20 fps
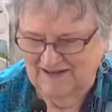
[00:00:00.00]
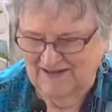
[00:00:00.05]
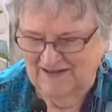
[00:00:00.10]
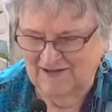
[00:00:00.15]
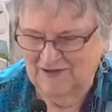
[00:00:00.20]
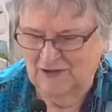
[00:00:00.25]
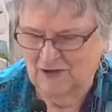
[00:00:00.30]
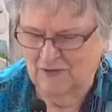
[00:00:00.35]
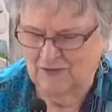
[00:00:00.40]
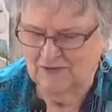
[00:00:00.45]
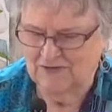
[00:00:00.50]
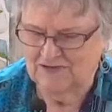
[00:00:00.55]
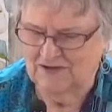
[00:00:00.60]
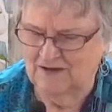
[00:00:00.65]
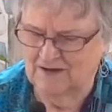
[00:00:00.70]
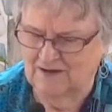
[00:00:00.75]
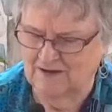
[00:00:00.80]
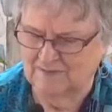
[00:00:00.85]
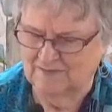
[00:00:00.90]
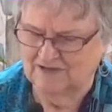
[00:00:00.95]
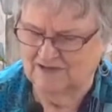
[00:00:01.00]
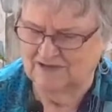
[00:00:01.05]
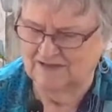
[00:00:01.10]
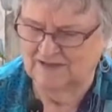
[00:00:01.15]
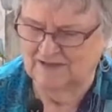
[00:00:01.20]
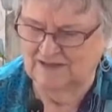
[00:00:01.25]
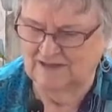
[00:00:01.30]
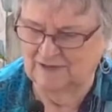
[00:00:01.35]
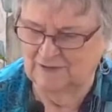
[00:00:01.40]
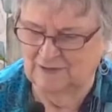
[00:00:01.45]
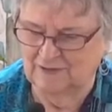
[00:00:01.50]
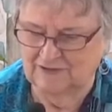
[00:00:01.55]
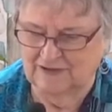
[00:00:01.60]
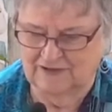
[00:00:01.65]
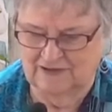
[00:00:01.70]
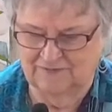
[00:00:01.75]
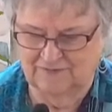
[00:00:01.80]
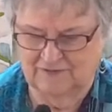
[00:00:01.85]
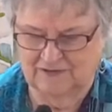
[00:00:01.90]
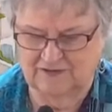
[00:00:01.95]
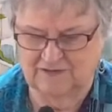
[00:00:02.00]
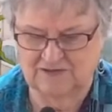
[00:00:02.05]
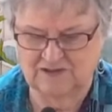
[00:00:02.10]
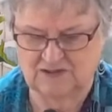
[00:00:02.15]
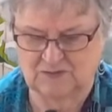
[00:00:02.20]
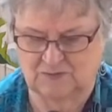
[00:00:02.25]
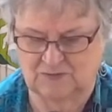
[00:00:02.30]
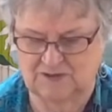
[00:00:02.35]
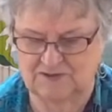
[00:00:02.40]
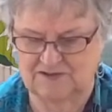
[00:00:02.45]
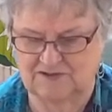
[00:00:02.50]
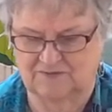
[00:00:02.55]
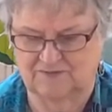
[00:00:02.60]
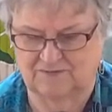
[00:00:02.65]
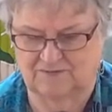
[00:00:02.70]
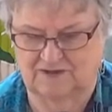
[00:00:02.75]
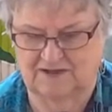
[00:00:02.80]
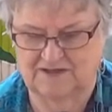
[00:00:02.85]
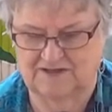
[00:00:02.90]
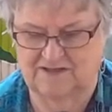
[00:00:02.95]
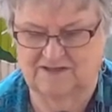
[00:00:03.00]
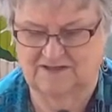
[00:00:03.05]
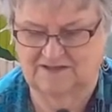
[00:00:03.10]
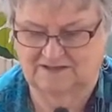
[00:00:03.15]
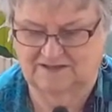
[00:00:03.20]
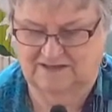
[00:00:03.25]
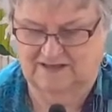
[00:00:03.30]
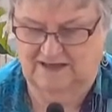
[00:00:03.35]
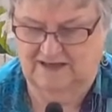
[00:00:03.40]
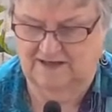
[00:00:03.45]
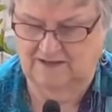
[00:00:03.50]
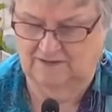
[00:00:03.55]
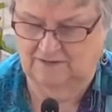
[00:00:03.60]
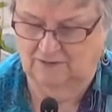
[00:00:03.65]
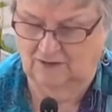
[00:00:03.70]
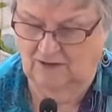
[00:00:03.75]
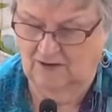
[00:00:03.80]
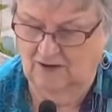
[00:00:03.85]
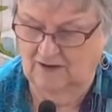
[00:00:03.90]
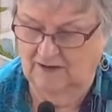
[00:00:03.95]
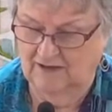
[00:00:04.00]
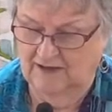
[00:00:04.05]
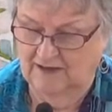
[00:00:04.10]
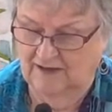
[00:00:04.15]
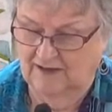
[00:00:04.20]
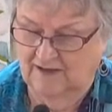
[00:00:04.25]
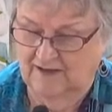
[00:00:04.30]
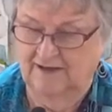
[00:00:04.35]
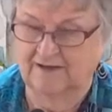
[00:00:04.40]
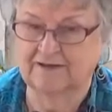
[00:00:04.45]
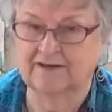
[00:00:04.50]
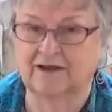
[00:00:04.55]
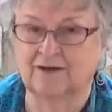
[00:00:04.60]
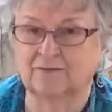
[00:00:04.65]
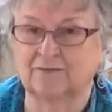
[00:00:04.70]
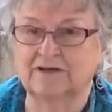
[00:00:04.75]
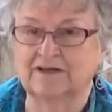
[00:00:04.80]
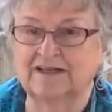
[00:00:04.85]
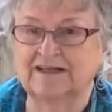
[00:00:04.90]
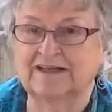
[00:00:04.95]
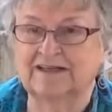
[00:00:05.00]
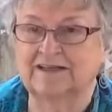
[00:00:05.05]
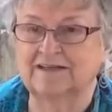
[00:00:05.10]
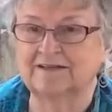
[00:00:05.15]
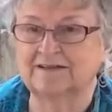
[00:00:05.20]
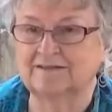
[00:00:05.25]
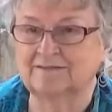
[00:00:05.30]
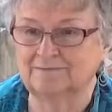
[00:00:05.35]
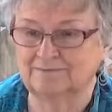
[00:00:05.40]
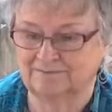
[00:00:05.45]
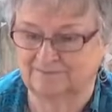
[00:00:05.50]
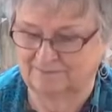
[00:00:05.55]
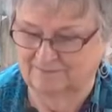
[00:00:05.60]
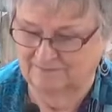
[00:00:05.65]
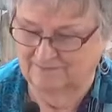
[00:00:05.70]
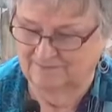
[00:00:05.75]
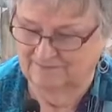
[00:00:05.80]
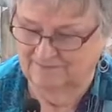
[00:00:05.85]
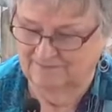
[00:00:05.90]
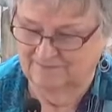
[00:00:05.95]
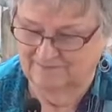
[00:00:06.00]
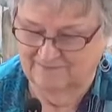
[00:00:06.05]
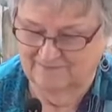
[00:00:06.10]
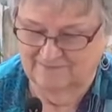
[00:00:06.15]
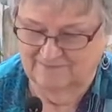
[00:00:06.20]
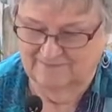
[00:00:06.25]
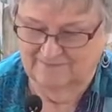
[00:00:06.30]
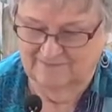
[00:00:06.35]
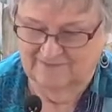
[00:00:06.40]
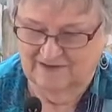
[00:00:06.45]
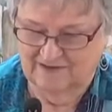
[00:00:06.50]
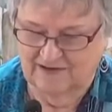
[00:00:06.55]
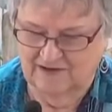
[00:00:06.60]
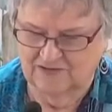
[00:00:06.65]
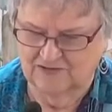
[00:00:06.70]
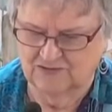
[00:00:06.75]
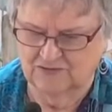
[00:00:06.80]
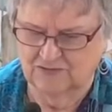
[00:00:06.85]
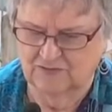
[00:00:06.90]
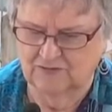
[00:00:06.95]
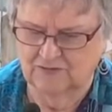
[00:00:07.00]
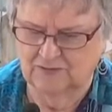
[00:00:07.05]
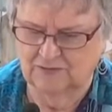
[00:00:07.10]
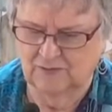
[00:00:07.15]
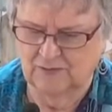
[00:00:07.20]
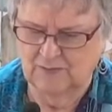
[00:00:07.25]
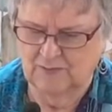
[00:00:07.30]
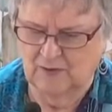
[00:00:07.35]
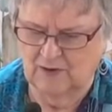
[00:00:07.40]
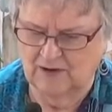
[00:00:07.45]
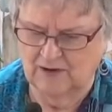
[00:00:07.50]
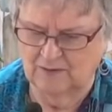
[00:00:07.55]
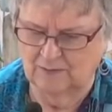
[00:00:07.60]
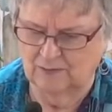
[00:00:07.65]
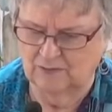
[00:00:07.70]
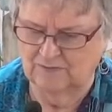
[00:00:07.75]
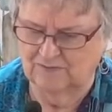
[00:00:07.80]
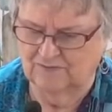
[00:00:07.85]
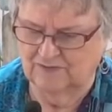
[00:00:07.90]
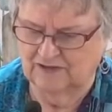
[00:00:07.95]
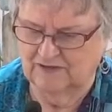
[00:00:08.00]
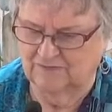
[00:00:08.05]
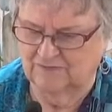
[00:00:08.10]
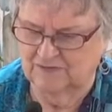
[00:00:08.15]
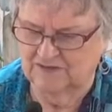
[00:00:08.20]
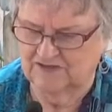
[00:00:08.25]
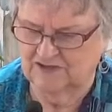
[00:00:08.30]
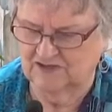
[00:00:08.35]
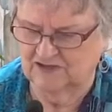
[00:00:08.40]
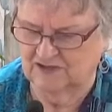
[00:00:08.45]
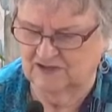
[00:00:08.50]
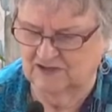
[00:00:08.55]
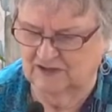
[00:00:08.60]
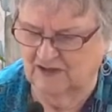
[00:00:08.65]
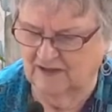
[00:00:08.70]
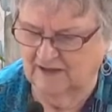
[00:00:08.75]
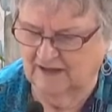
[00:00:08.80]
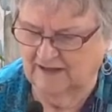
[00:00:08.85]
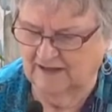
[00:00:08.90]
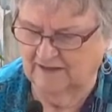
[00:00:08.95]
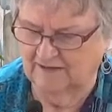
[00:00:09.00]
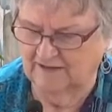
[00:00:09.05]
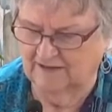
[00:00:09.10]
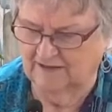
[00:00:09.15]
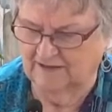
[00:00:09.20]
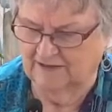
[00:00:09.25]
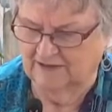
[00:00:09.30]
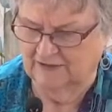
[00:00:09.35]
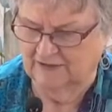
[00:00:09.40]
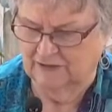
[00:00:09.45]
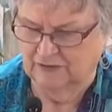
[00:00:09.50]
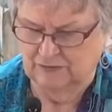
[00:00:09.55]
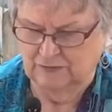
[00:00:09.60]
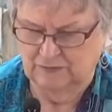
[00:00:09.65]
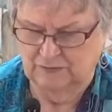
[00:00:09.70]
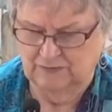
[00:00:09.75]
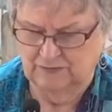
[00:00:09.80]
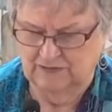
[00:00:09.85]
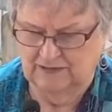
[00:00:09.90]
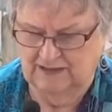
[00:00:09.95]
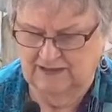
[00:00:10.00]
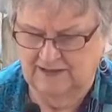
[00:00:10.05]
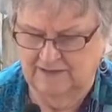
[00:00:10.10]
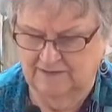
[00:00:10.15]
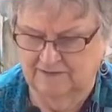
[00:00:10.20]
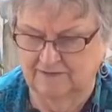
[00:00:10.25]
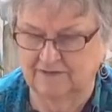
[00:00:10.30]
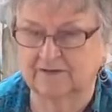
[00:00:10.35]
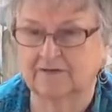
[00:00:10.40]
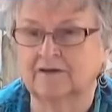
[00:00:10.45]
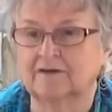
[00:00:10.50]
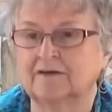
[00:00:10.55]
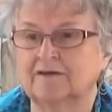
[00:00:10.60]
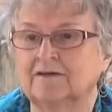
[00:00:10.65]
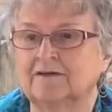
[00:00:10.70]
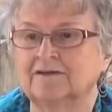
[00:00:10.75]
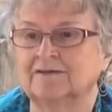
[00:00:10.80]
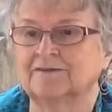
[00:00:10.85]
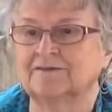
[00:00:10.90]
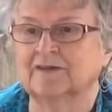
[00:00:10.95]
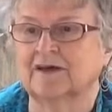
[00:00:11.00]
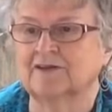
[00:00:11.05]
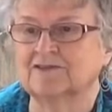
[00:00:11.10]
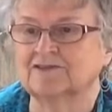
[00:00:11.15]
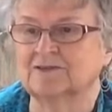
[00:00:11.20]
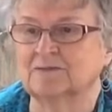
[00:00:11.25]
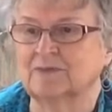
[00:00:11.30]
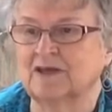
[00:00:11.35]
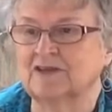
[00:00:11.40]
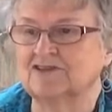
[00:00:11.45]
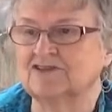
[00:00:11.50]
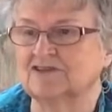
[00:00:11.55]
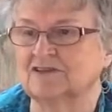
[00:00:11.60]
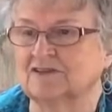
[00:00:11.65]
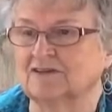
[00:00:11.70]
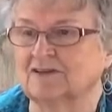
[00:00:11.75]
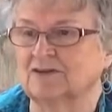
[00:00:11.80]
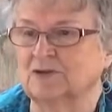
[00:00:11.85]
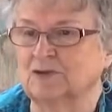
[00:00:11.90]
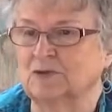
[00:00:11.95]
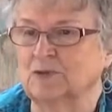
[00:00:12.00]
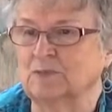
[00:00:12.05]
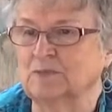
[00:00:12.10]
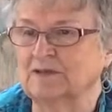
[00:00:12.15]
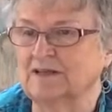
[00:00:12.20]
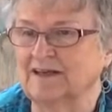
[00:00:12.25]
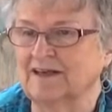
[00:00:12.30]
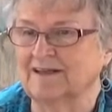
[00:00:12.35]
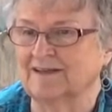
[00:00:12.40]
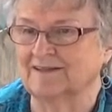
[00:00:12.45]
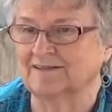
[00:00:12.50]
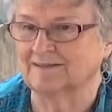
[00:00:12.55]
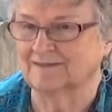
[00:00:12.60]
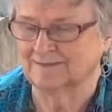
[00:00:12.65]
In no time, didn't he learn enough English words and phrases to get along and get what he needed? A truly remarkable feat for such a young alien in a new land, not to mention a new planet.